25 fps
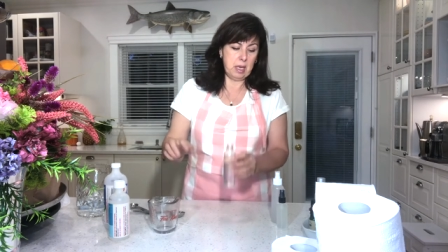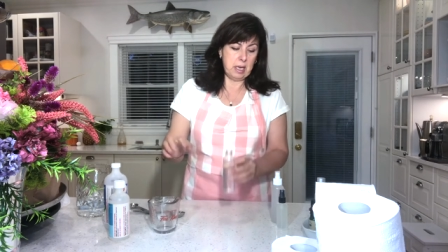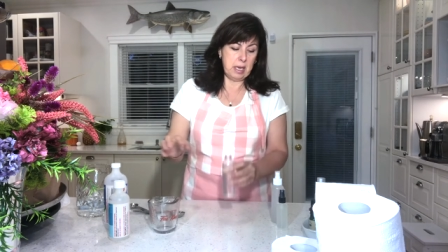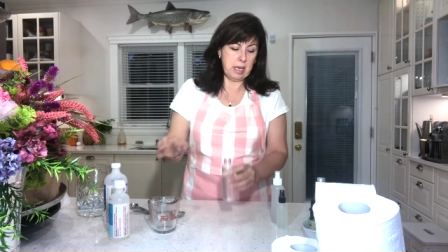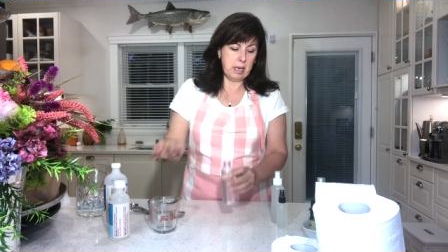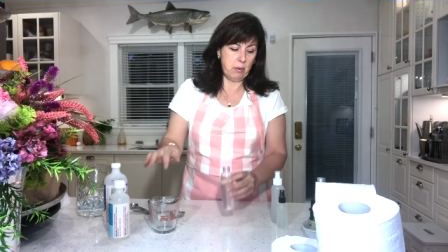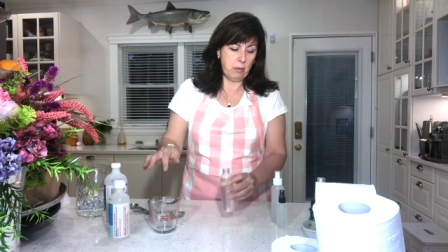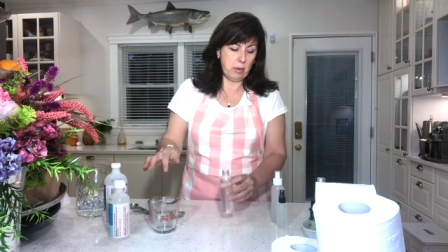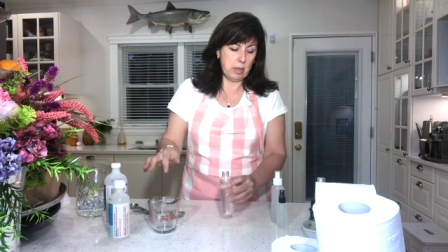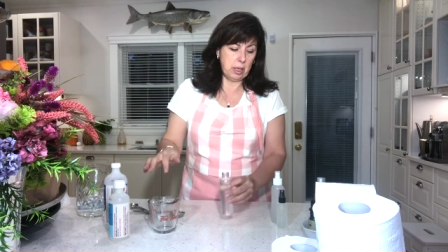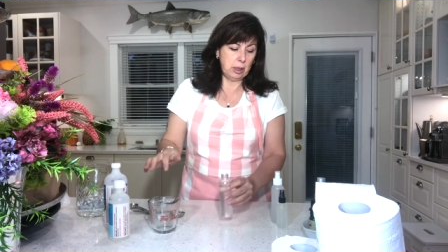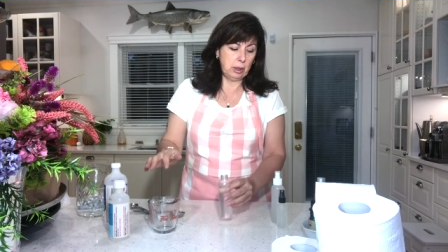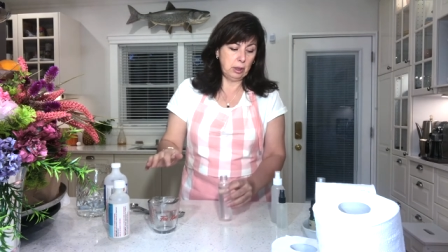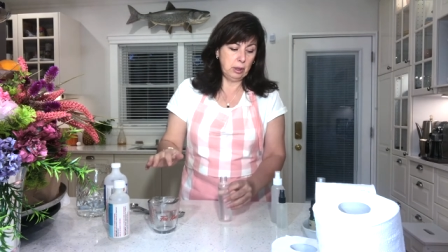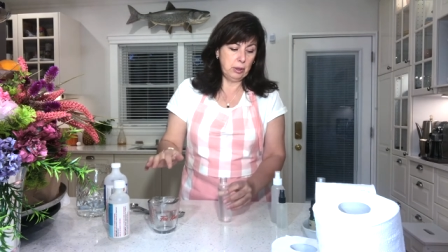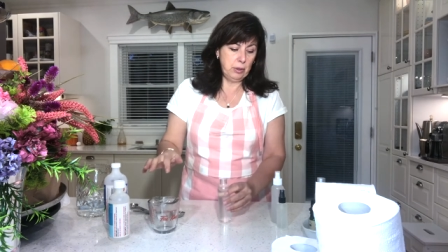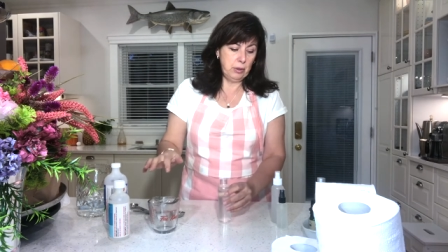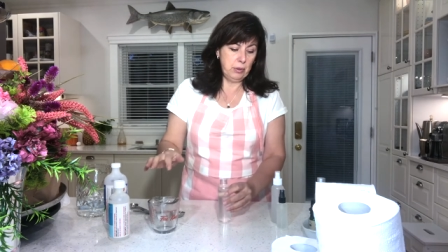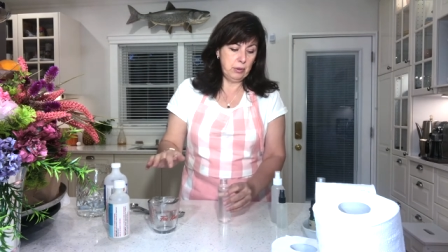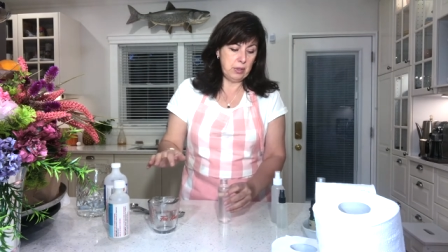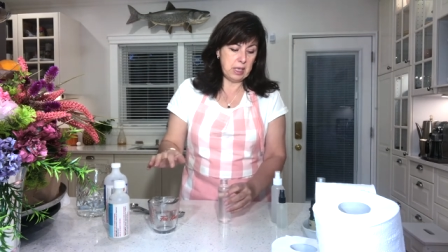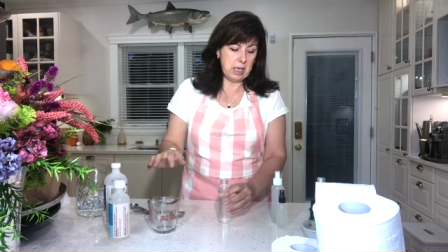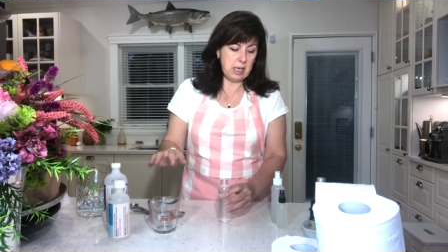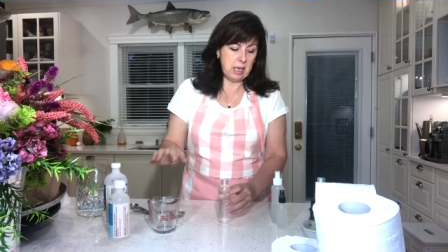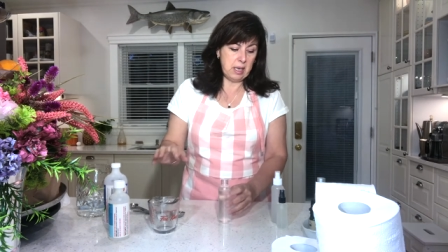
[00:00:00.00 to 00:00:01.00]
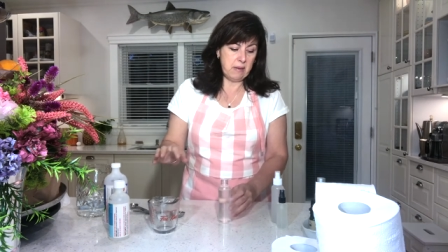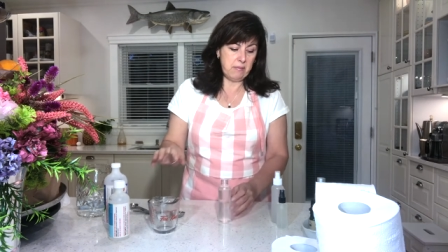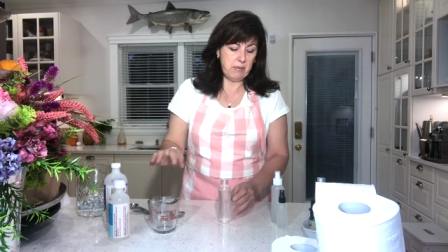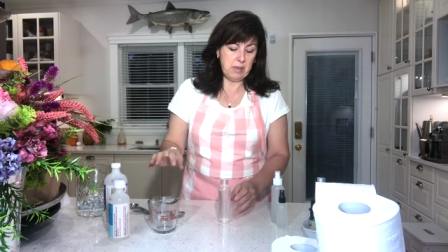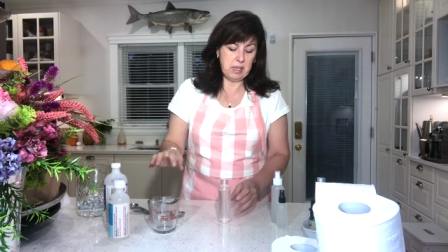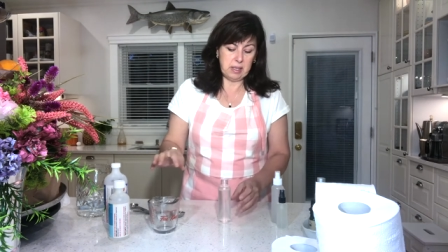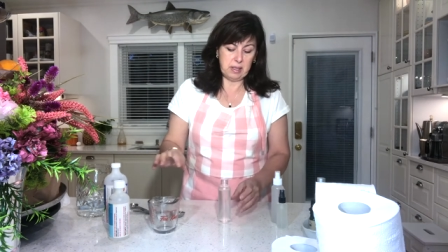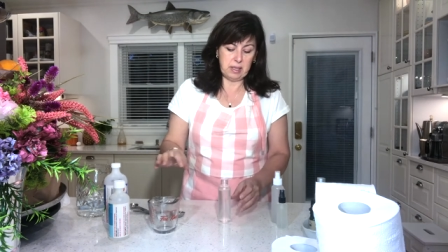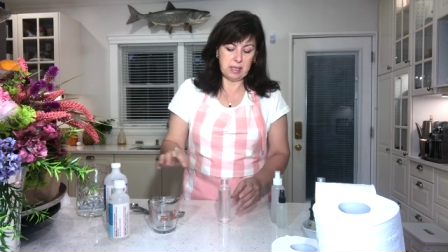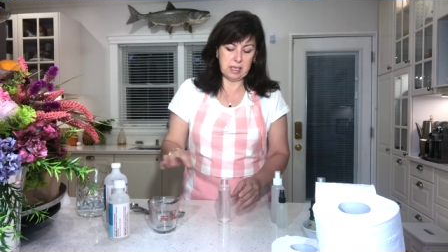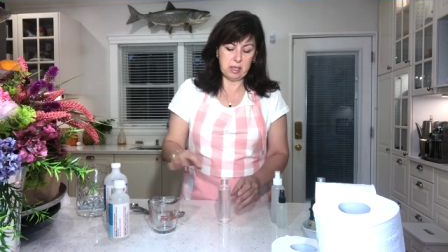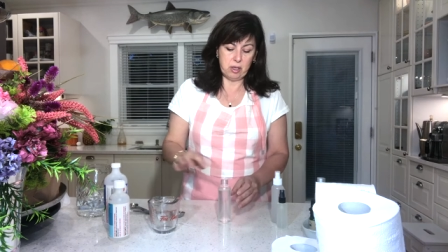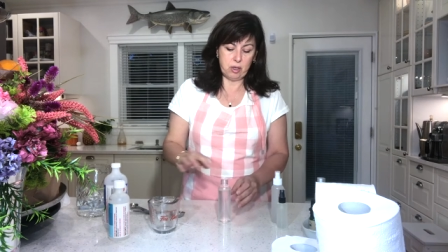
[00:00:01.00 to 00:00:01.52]
I don't want to lose any of the
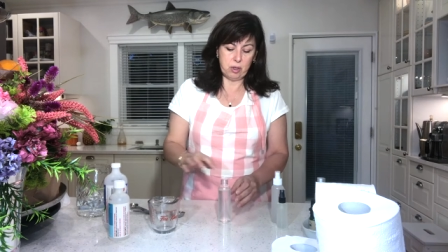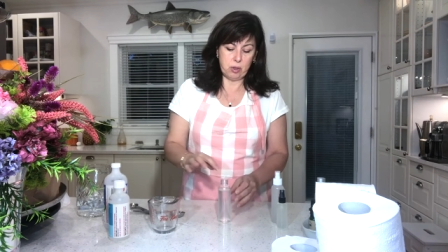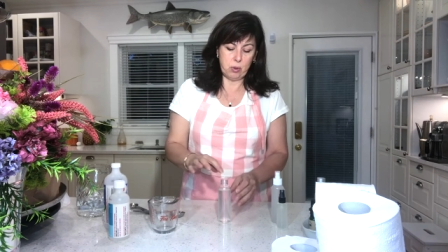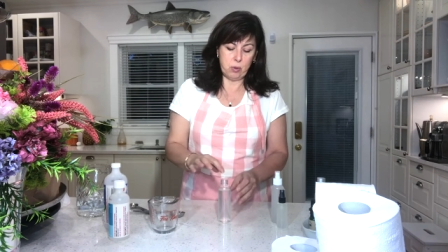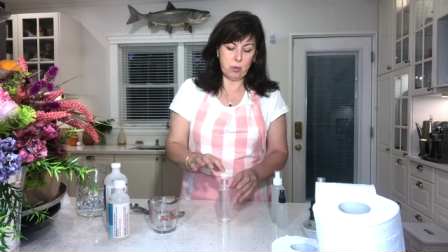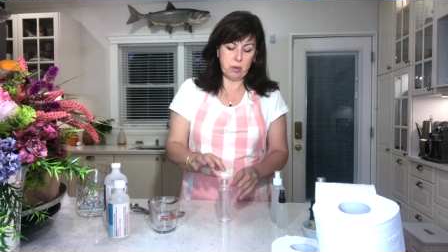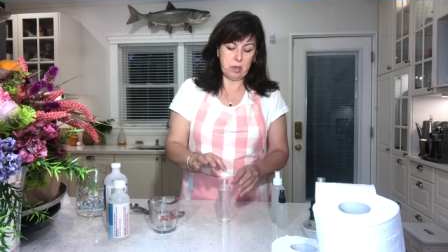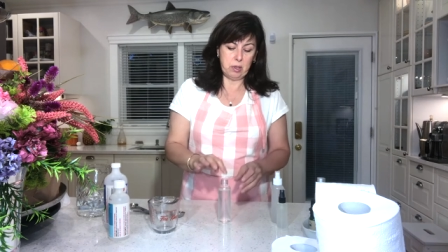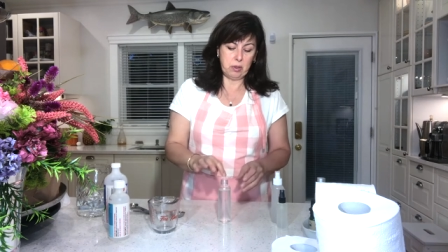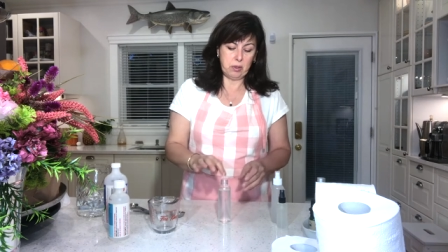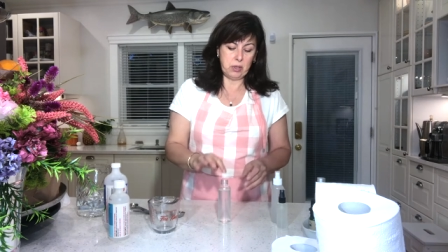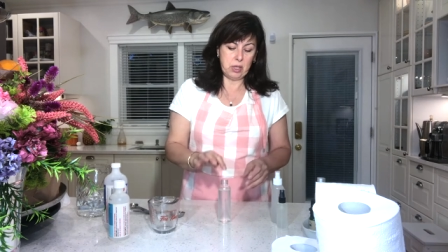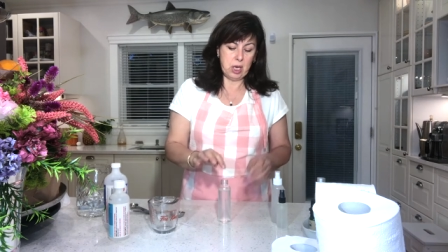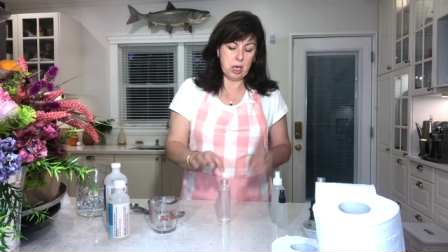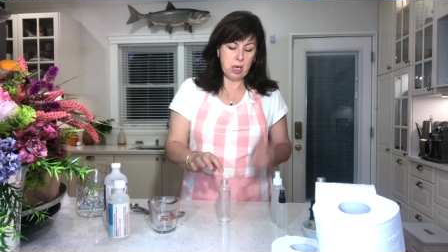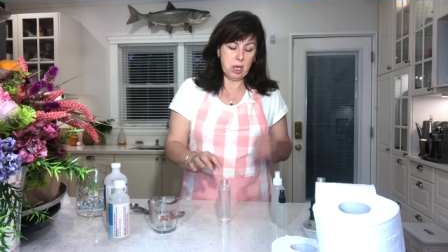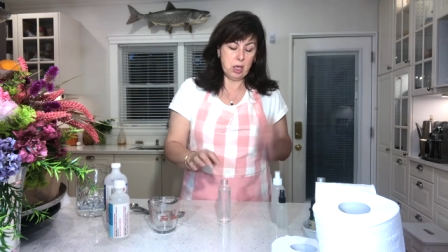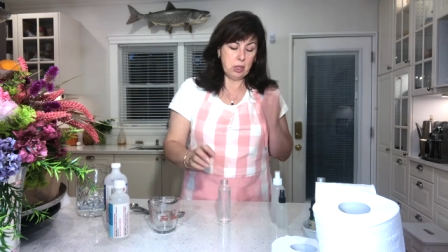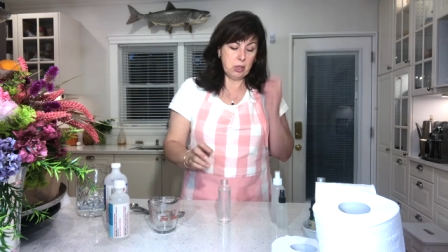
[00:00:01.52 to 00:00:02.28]
essential oils,